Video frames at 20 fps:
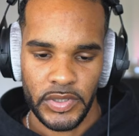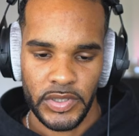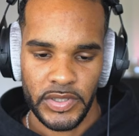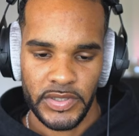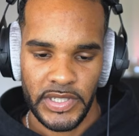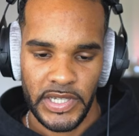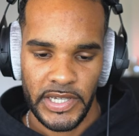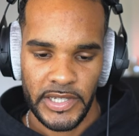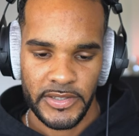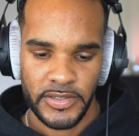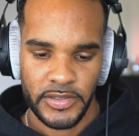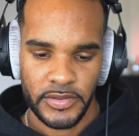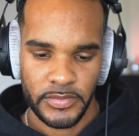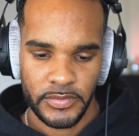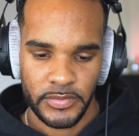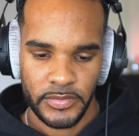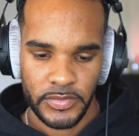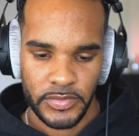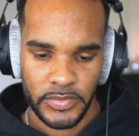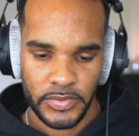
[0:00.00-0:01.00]
Let's add
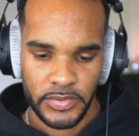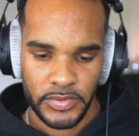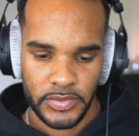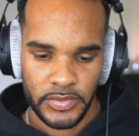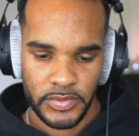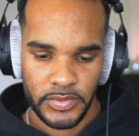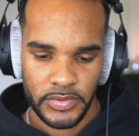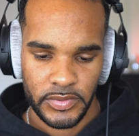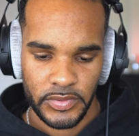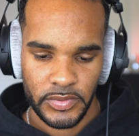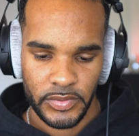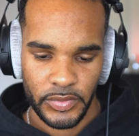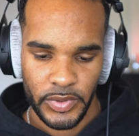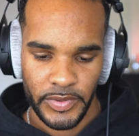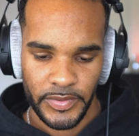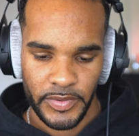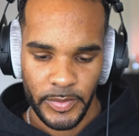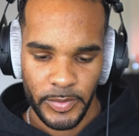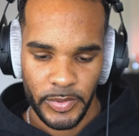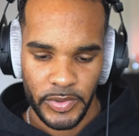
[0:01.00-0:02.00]
some
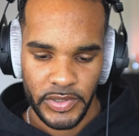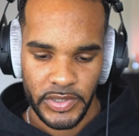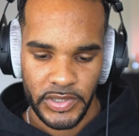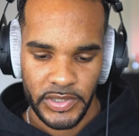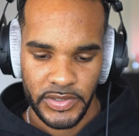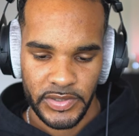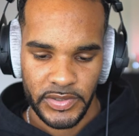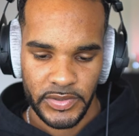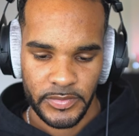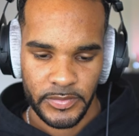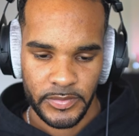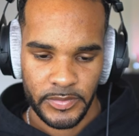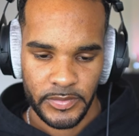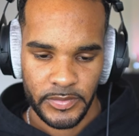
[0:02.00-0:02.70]
reverb on this.